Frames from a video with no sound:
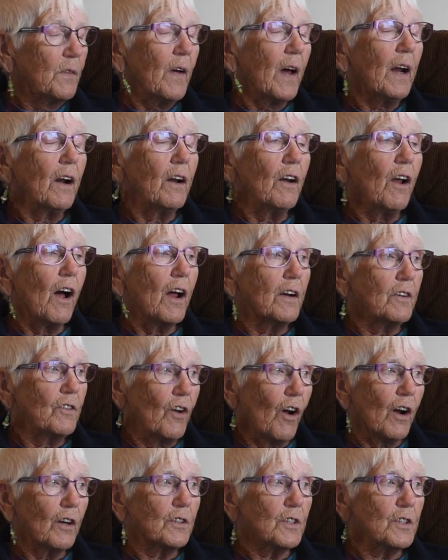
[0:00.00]
they had a lot of
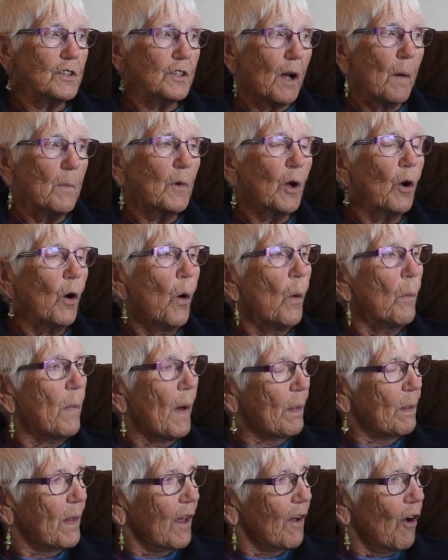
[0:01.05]
doctors come and go,
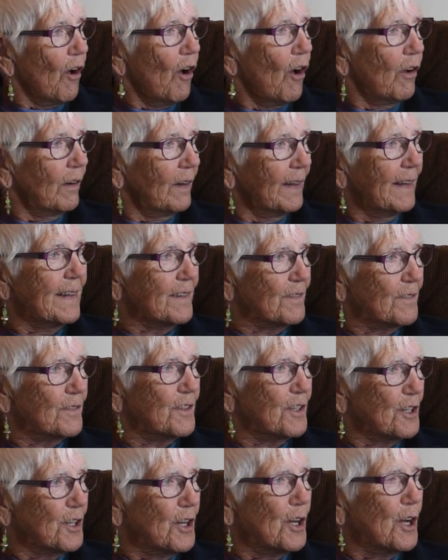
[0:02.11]
but they all
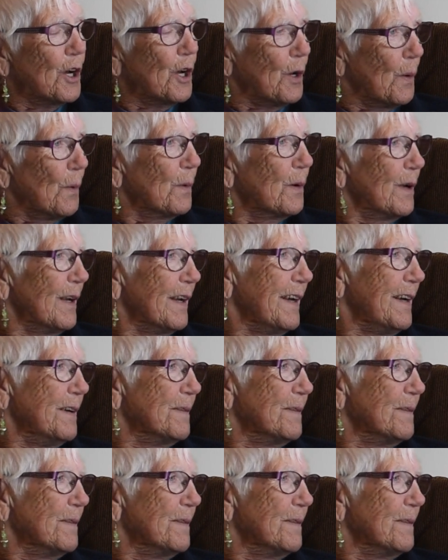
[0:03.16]
lived locally.